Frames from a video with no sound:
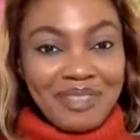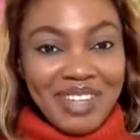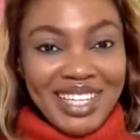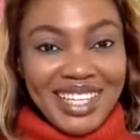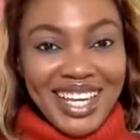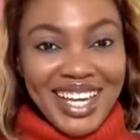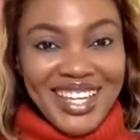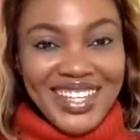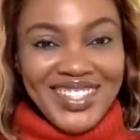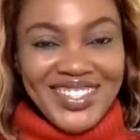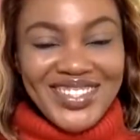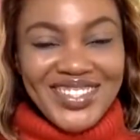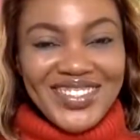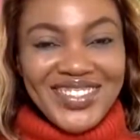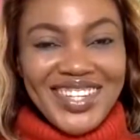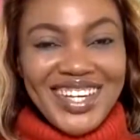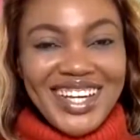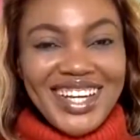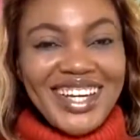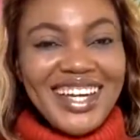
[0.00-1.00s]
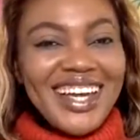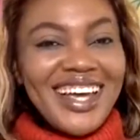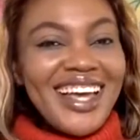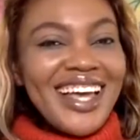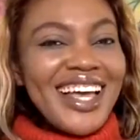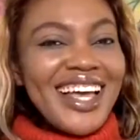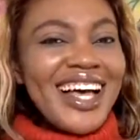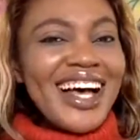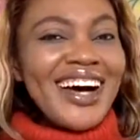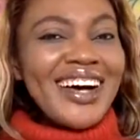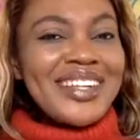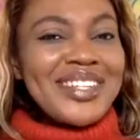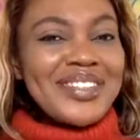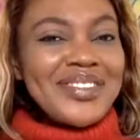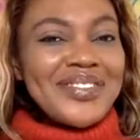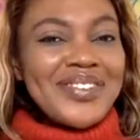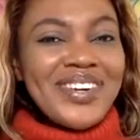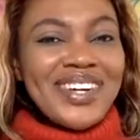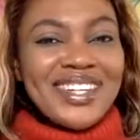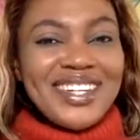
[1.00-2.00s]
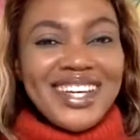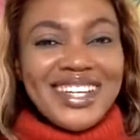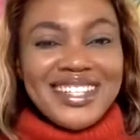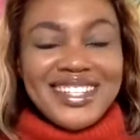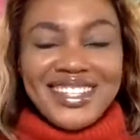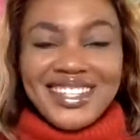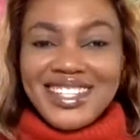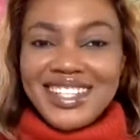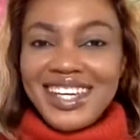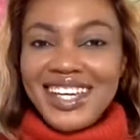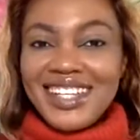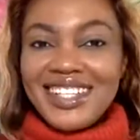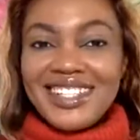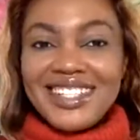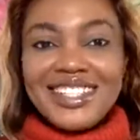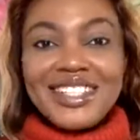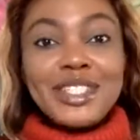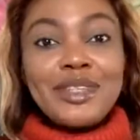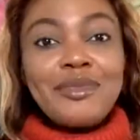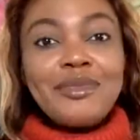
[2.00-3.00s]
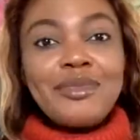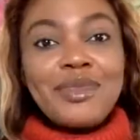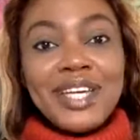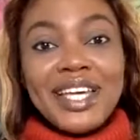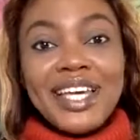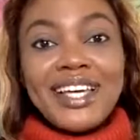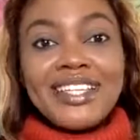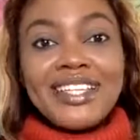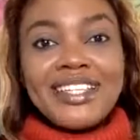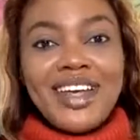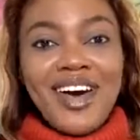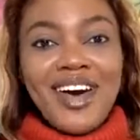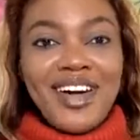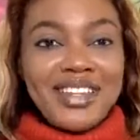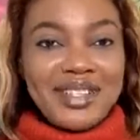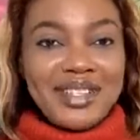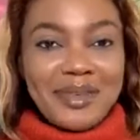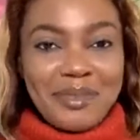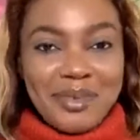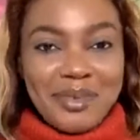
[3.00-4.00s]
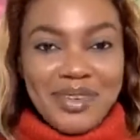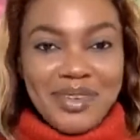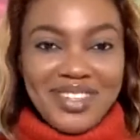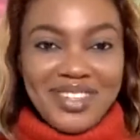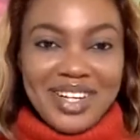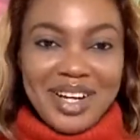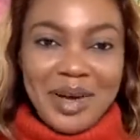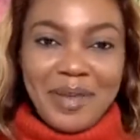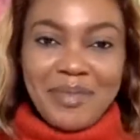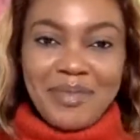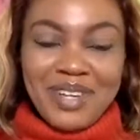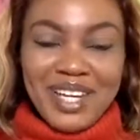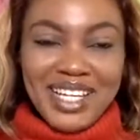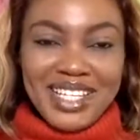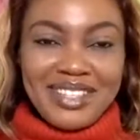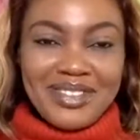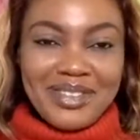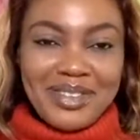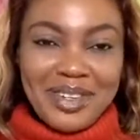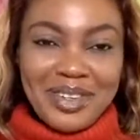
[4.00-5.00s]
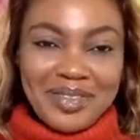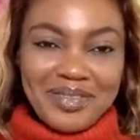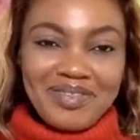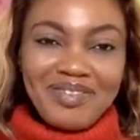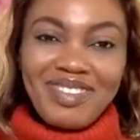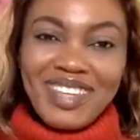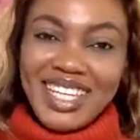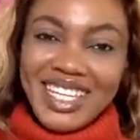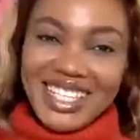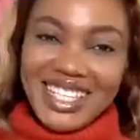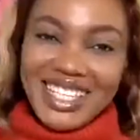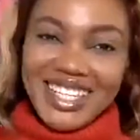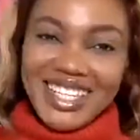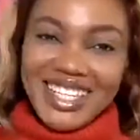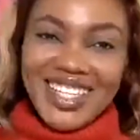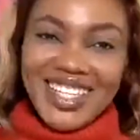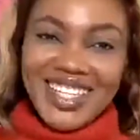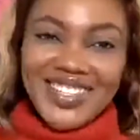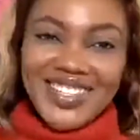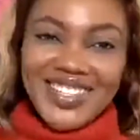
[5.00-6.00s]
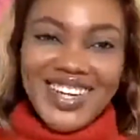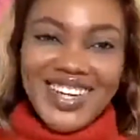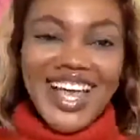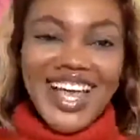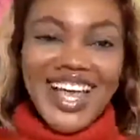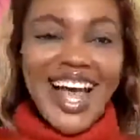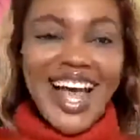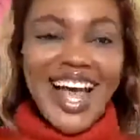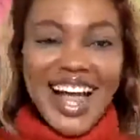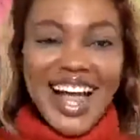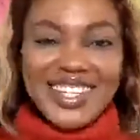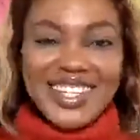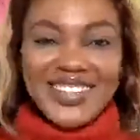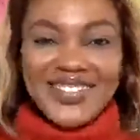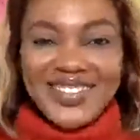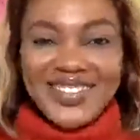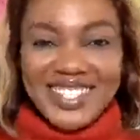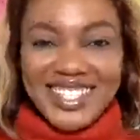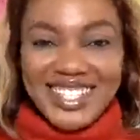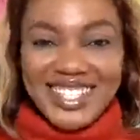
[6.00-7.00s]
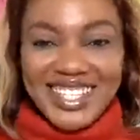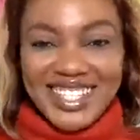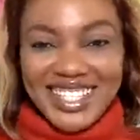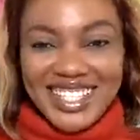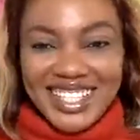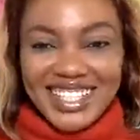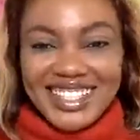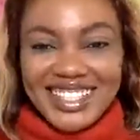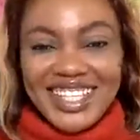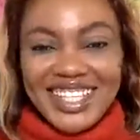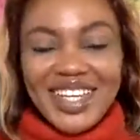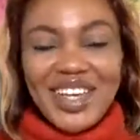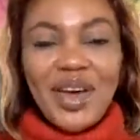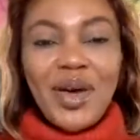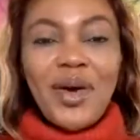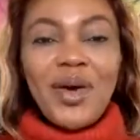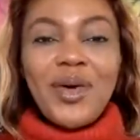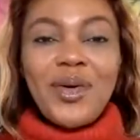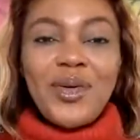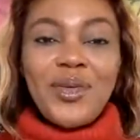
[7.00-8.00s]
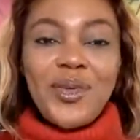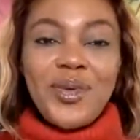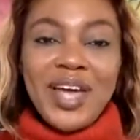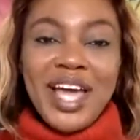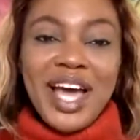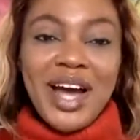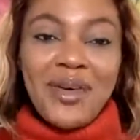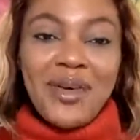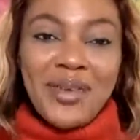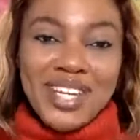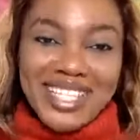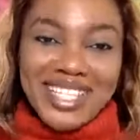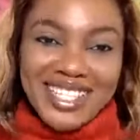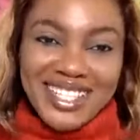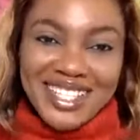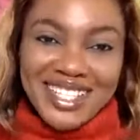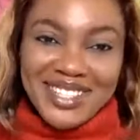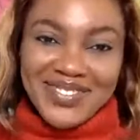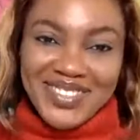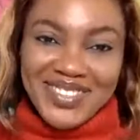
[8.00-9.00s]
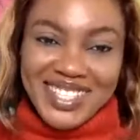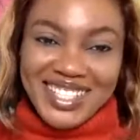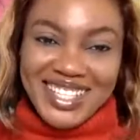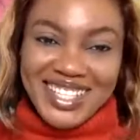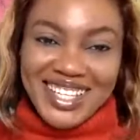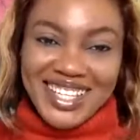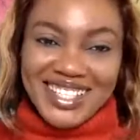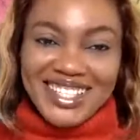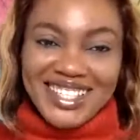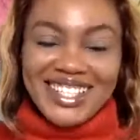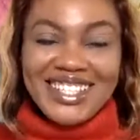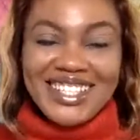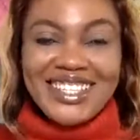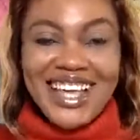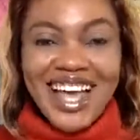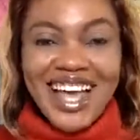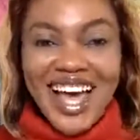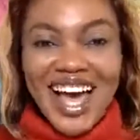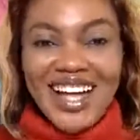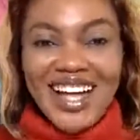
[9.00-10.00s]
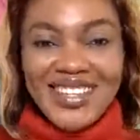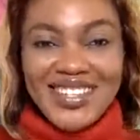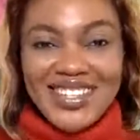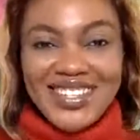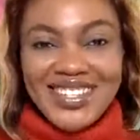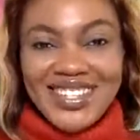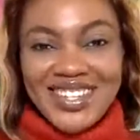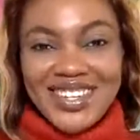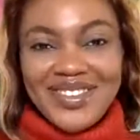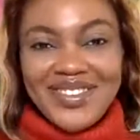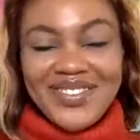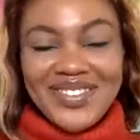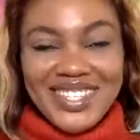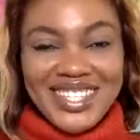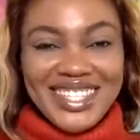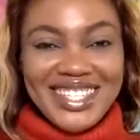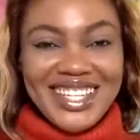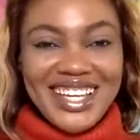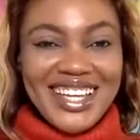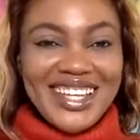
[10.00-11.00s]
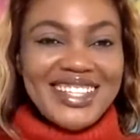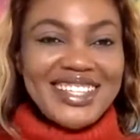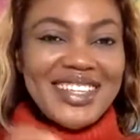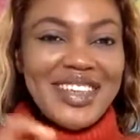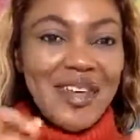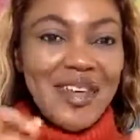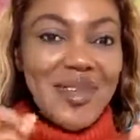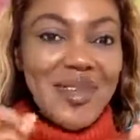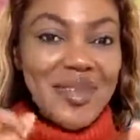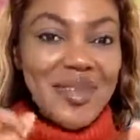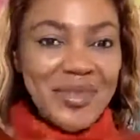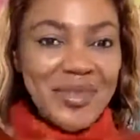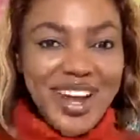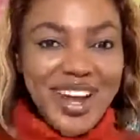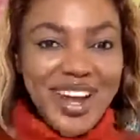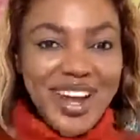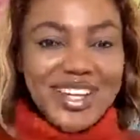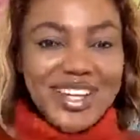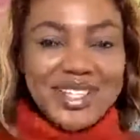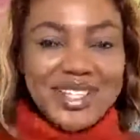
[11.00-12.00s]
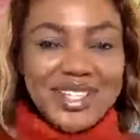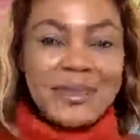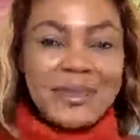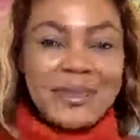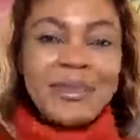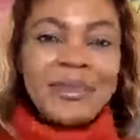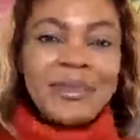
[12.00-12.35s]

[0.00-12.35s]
Nigeria. Entrepreneurs.ng, the biggest entrepreneurial platform in Nigeria, and the business clinic where we teach businesses how to do business right.